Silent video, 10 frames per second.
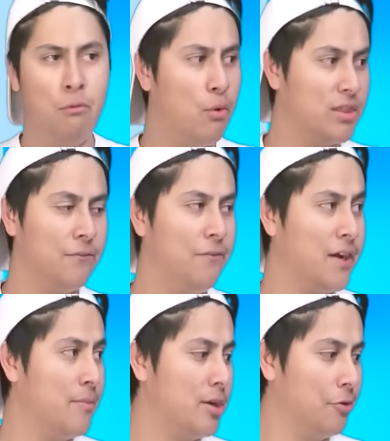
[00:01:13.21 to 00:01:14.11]
What the
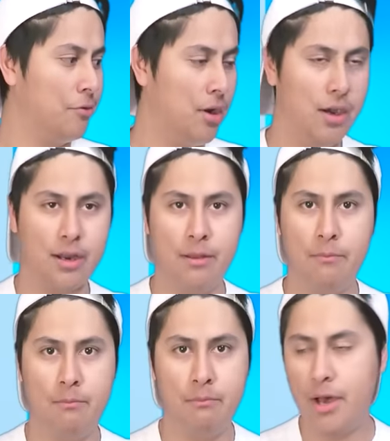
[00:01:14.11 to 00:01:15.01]
fuck am I doing wrong?
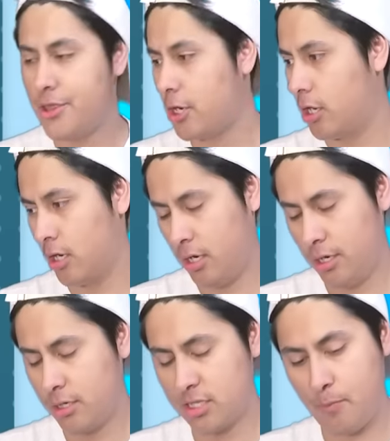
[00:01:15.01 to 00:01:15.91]
Mother,
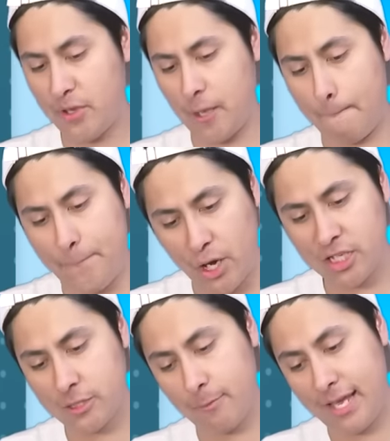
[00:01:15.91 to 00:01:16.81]
you're supposed to
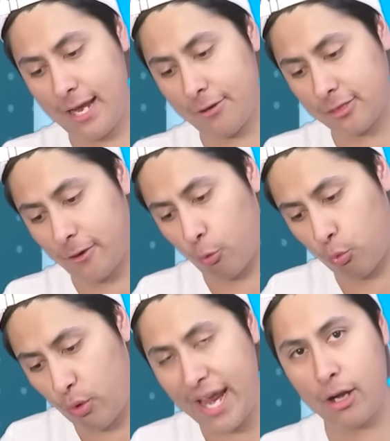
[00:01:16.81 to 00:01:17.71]
push me out the
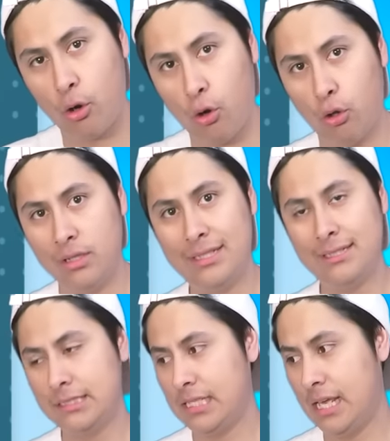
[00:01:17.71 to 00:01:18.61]
right hole.
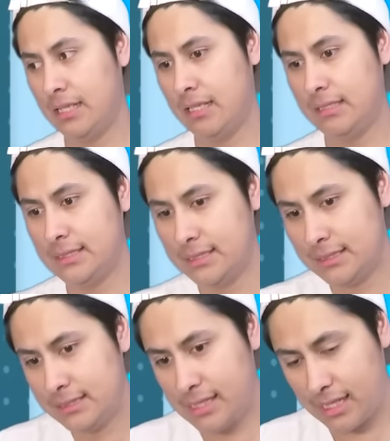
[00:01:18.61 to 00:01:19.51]

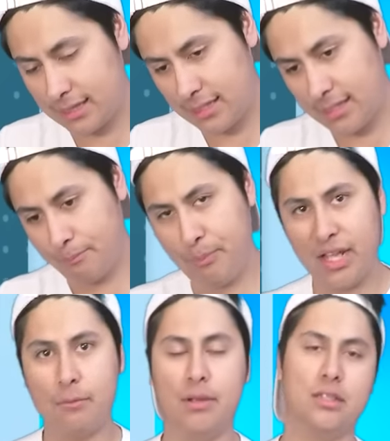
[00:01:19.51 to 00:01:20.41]
Not the
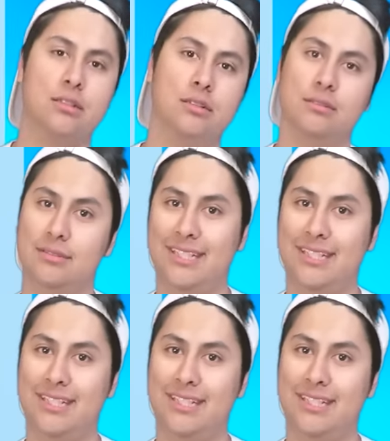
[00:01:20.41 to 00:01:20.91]
belly button.